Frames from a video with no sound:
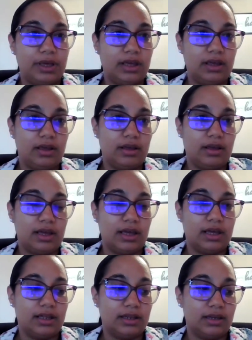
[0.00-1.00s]
be
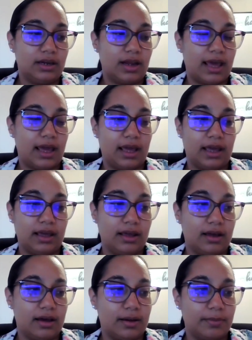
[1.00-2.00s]
in
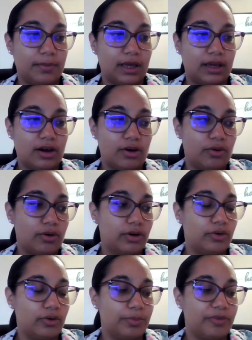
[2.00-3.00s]
a like
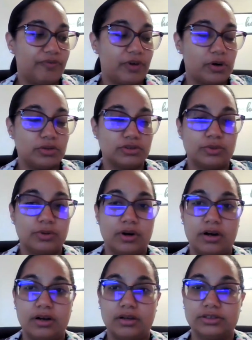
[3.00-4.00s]
cohort group of folks who are
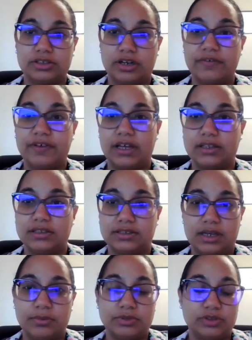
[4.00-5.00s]
all serving in the
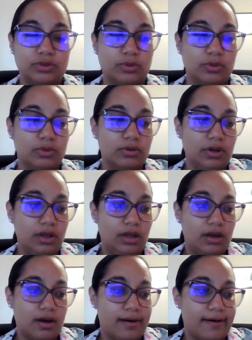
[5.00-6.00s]
same school.
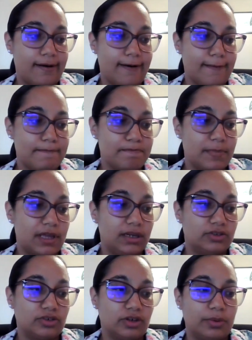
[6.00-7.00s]
In
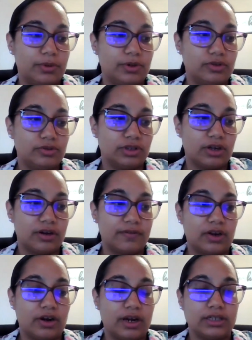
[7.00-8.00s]
Detroit, we do serve
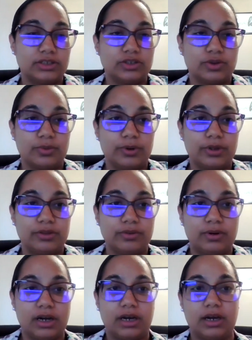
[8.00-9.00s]
in grades 3
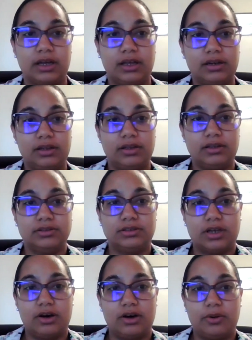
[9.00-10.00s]
through 9. And
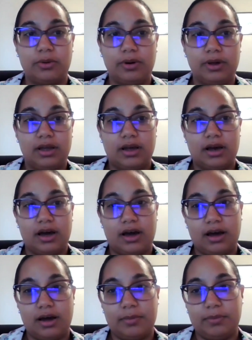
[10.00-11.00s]
so
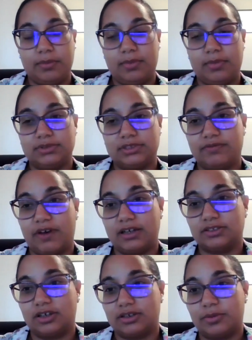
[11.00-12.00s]

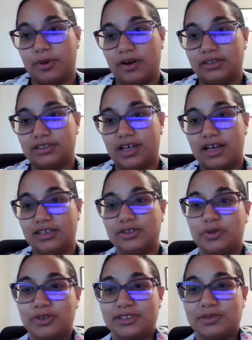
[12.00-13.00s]
Savan talked about his high
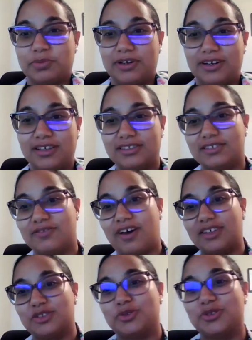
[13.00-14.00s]
school experience. If
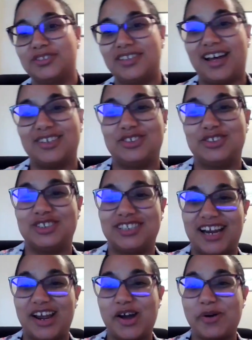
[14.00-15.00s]
high school is not your
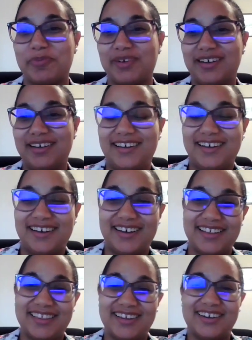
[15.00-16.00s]
jam,
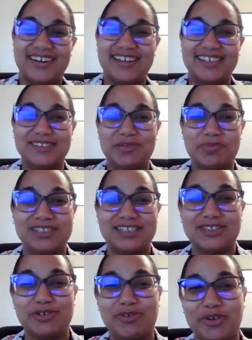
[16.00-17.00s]
there is a
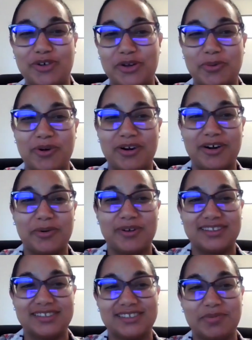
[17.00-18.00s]
potential for you to work
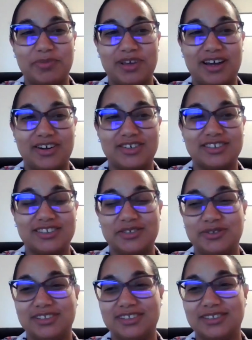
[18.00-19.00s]
with some younger
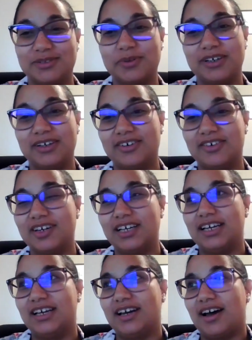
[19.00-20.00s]
students as well.
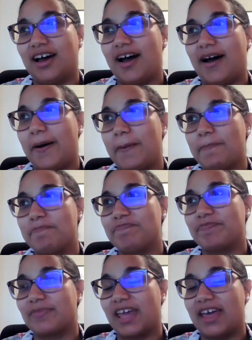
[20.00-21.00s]

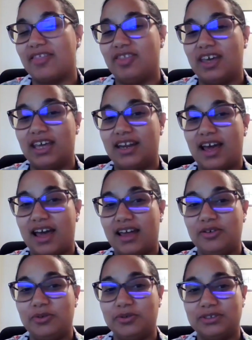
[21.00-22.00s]
And then I
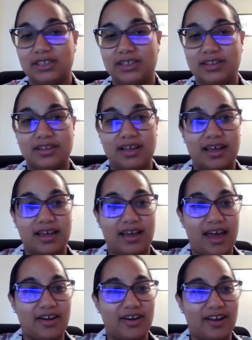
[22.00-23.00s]
do see
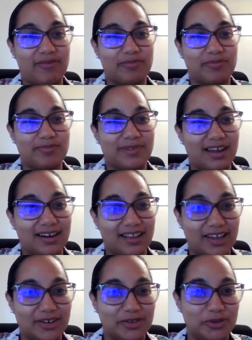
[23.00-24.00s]
I'm kind of
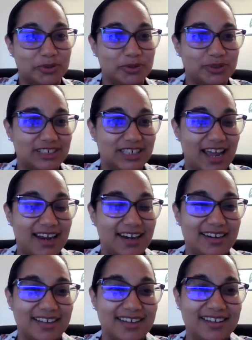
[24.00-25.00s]
like dual
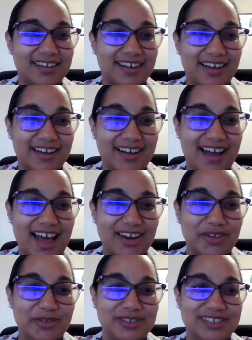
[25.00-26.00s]
chatting it. I
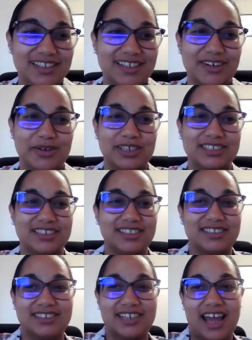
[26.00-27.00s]
do see the question
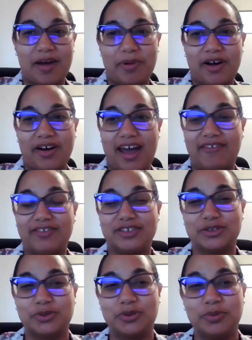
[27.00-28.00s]
in the chat about after
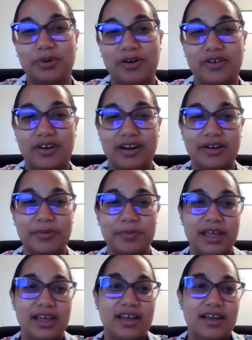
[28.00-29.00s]
school program.
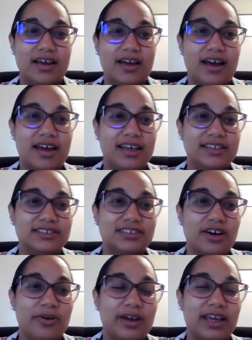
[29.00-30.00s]
And so